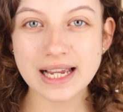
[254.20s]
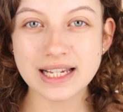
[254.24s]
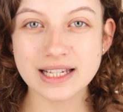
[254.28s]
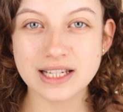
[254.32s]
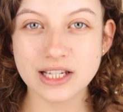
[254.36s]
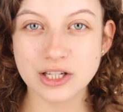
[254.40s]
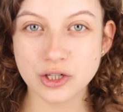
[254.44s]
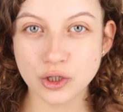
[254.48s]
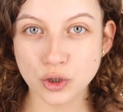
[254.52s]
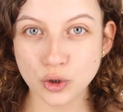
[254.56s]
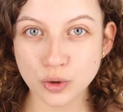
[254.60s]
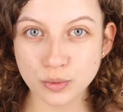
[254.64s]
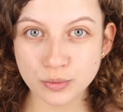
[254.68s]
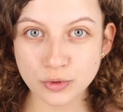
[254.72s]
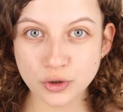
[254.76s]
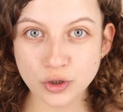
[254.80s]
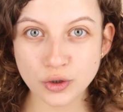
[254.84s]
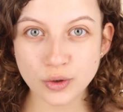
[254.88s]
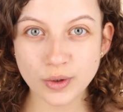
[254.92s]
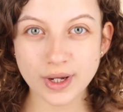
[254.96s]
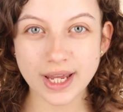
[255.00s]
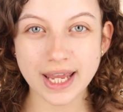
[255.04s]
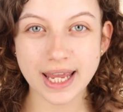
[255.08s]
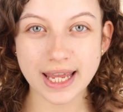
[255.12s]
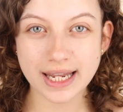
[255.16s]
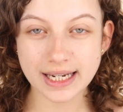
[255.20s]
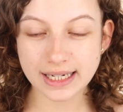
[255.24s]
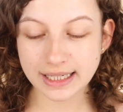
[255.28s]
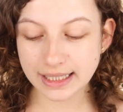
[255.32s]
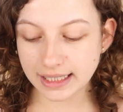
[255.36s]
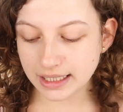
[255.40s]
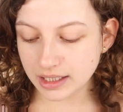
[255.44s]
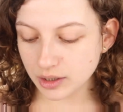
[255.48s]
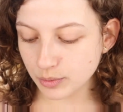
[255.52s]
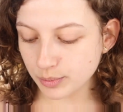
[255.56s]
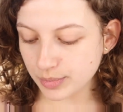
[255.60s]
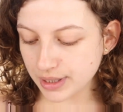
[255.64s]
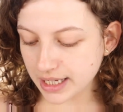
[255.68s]
I zoomed you in a
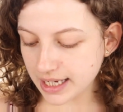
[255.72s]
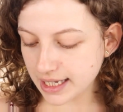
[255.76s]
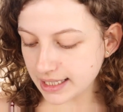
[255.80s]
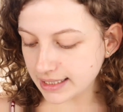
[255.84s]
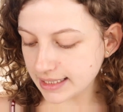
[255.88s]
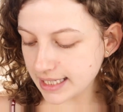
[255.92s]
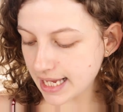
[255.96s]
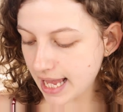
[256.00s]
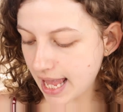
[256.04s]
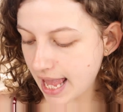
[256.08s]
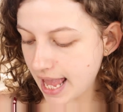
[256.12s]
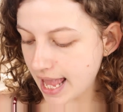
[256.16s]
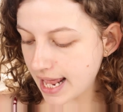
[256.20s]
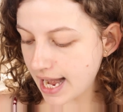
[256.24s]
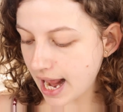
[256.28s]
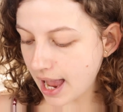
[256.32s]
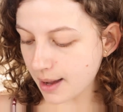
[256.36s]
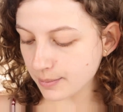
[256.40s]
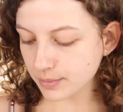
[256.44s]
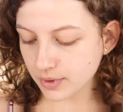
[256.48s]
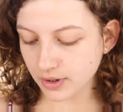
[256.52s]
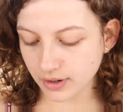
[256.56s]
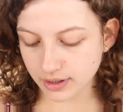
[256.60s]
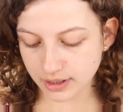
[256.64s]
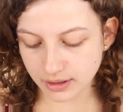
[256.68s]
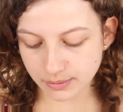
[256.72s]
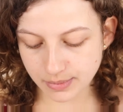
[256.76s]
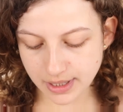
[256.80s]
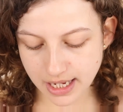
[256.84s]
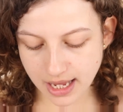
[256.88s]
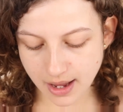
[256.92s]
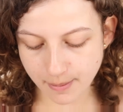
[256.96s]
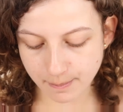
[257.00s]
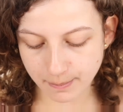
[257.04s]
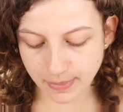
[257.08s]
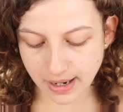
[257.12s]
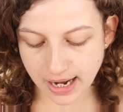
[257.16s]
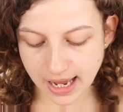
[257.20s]
little bit and I'm gonna
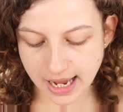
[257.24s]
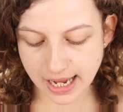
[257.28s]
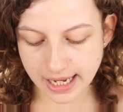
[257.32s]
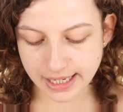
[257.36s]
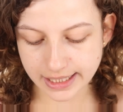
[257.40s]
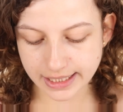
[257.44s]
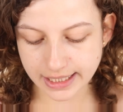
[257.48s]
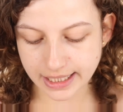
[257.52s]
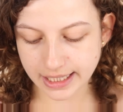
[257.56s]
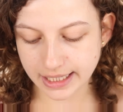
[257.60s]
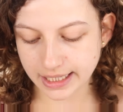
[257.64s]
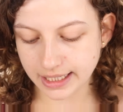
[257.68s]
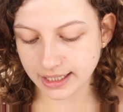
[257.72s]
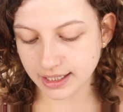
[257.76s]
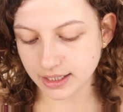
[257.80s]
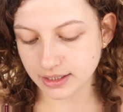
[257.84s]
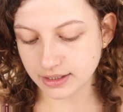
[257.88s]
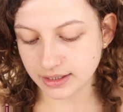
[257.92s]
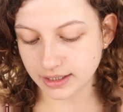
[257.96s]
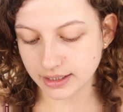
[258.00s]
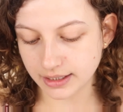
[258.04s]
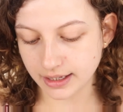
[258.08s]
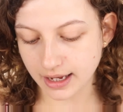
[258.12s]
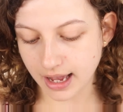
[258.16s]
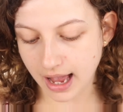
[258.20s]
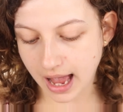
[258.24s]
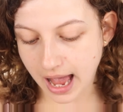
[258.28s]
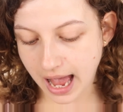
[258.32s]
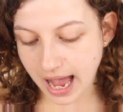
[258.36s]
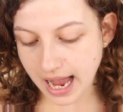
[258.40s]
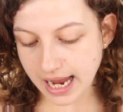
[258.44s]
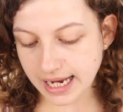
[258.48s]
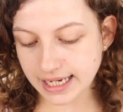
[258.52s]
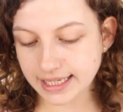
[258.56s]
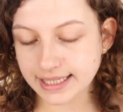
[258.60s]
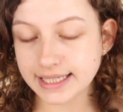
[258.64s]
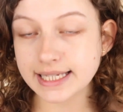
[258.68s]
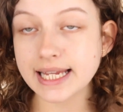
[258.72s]
be applying the
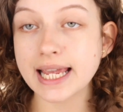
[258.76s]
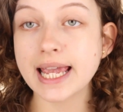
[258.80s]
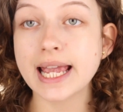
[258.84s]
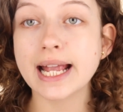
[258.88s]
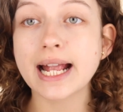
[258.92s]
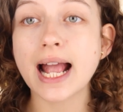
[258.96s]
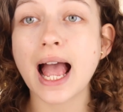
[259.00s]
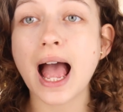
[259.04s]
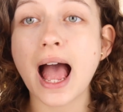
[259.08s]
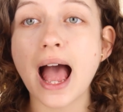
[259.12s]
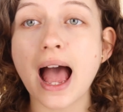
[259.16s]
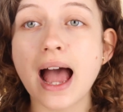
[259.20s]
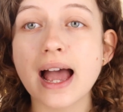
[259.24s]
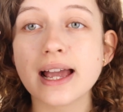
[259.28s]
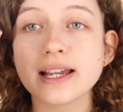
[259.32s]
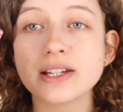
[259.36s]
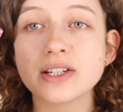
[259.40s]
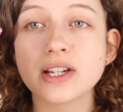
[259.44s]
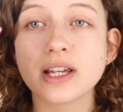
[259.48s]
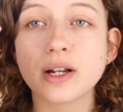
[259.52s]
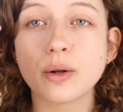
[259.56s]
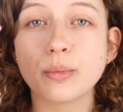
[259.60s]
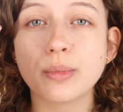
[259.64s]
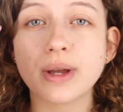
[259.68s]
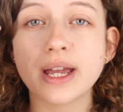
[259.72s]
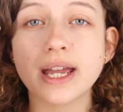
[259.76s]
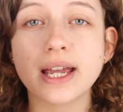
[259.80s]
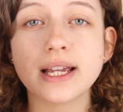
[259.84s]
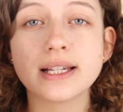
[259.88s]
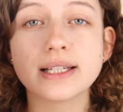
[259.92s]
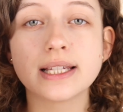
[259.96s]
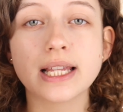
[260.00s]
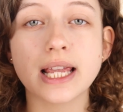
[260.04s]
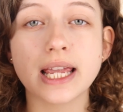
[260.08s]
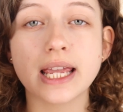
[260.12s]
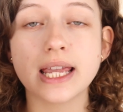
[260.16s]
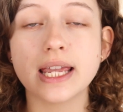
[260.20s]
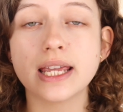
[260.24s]
Eye-Cing eyeshadow
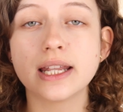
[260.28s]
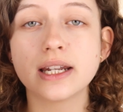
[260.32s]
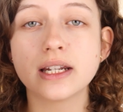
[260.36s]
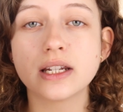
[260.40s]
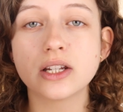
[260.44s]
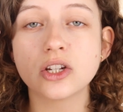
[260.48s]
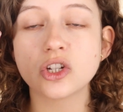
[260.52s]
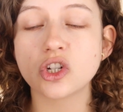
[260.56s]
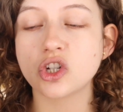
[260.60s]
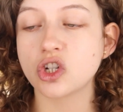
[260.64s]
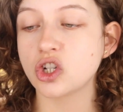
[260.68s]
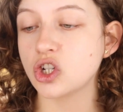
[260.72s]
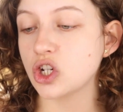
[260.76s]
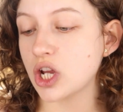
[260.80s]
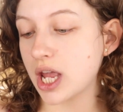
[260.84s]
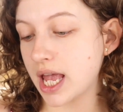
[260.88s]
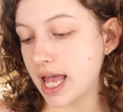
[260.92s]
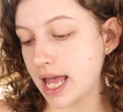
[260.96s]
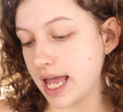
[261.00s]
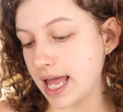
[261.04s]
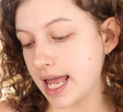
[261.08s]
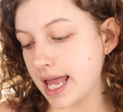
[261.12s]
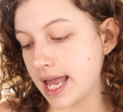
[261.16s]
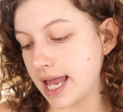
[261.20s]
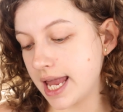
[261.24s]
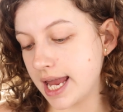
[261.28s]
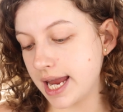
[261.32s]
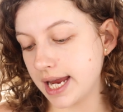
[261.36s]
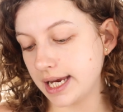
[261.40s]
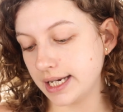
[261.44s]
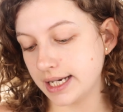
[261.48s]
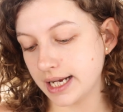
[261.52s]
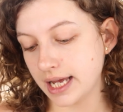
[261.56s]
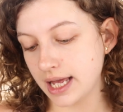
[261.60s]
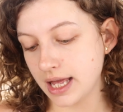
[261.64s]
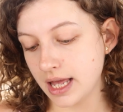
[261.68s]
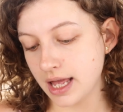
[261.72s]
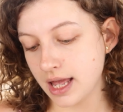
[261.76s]
base in the
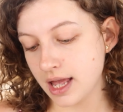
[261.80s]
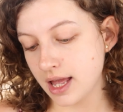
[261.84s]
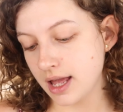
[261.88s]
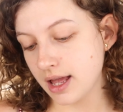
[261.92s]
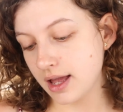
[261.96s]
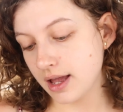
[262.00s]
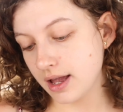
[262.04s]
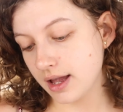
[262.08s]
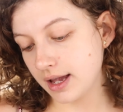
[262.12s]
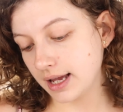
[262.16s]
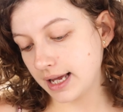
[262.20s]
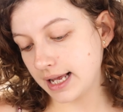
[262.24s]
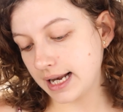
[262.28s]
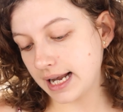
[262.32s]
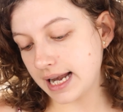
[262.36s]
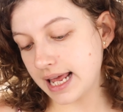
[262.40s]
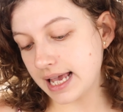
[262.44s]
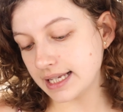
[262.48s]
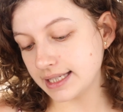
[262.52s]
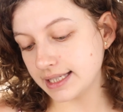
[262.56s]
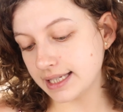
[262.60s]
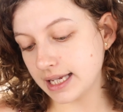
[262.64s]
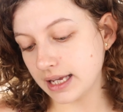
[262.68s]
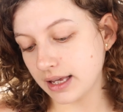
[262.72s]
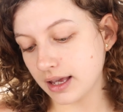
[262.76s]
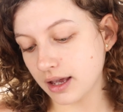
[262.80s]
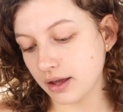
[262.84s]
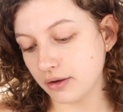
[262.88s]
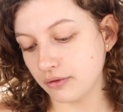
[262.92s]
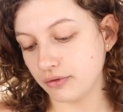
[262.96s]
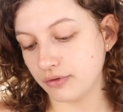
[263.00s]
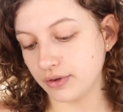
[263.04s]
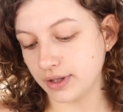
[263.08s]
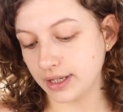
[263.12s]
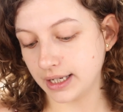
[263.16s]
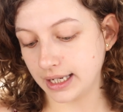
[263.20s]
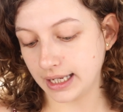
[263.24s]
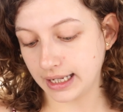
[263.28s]
shade Classic
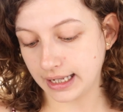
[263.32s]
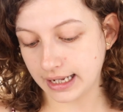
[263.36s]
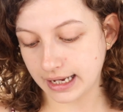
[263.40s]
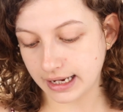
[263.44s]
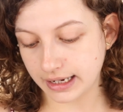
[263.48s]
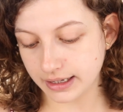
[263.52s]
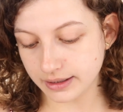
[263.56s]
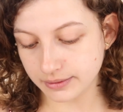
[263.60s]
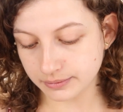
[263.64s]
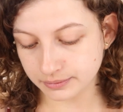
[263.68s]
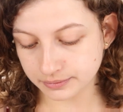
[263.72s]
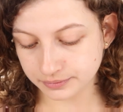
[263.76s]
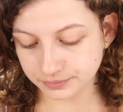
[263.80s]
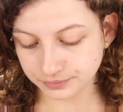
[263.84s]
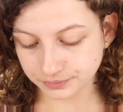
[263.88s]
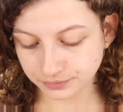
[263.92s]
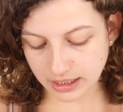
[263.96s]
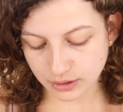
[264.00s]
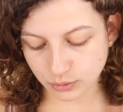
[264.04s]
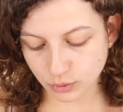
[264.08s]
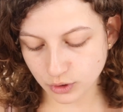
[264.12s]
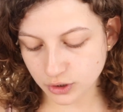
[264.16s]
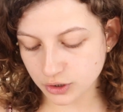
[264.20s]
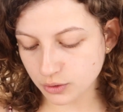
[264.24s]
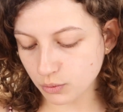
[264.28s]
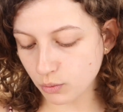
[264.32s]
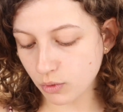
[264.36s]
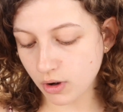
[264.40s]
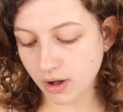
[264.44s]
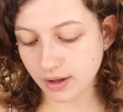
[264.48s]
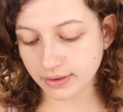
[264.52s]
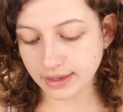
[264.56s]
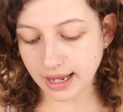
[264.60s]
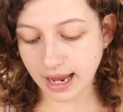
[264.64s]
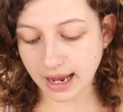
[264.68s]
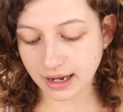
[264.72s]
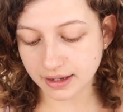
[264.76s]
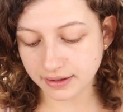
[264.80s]
Vanilla. This was the
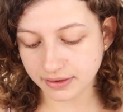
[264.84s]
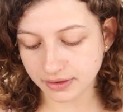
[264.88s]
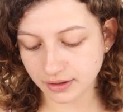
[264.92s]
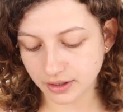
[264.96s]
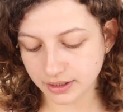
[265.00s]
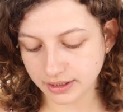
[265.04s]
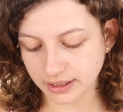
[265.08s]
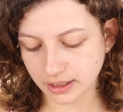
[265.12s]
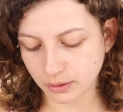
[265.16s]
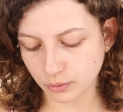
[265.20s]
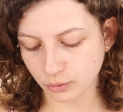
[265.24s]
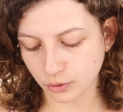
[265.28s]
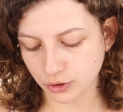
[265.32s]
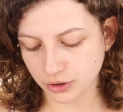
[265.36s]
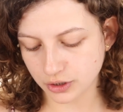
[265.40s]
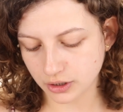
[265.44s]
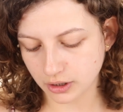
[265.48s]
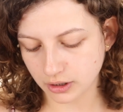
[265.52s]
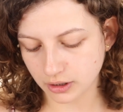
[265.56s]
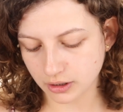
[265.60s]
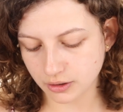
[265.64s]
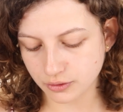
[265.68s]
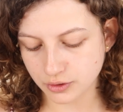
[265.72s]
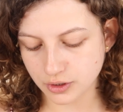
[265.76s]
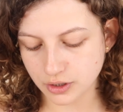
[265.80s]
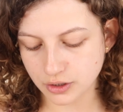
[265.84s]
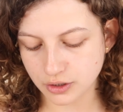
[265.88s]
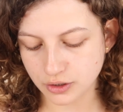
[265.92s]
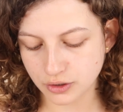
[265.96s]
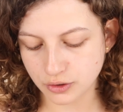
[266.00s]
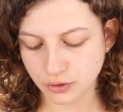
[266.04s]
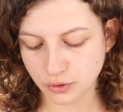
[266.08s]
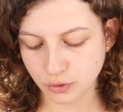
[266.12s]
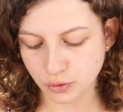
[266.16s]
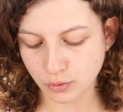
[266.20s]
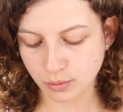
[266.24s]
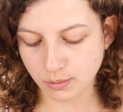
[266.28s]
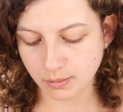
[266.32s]
one I thought that was
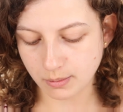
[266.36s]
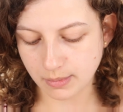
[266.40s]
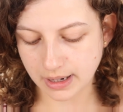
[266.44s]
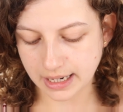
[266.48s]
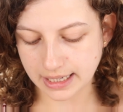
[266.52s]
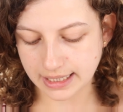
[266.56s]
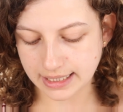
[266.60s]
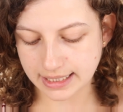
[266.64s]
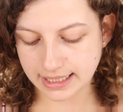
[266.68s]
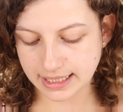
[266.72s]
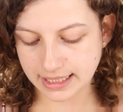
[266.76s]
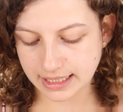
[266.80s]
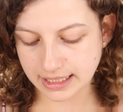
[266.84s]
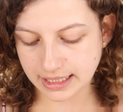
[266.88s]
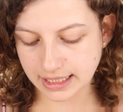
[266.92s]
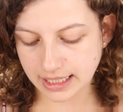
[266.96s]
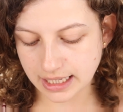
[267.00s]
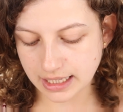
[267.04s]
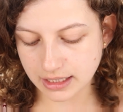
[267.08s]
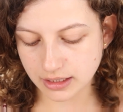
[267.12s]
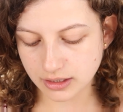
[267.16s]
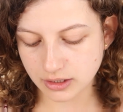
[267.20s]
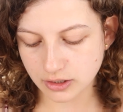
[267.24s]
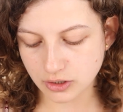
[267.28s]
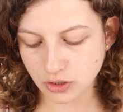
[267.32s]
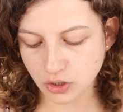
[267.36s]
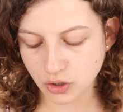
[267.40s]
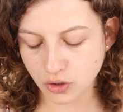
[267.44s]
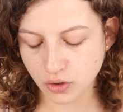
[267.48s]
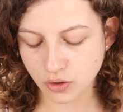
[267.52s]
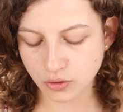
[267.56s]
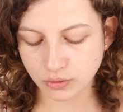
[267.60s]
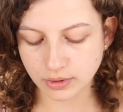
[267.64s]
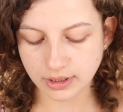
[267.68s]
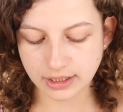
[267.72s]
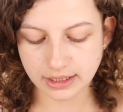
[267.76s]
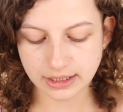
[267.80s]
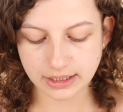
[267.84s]
closest to my skin
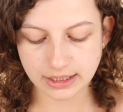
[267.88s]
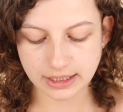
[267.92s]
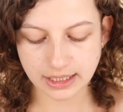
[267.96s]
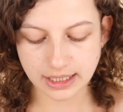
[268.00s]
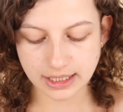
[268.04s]
tone.